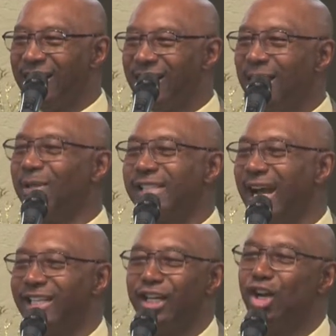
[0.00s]
Let me
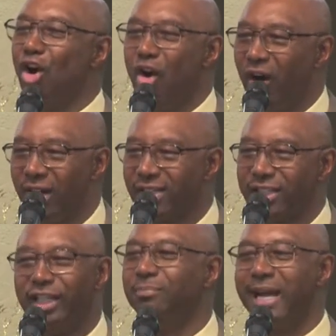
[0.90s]
tell you, Noah
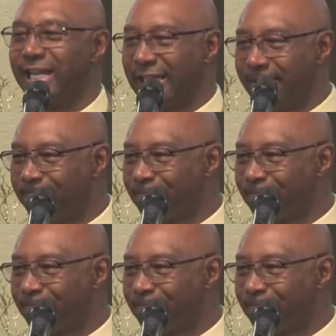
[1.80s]
couldn't make it.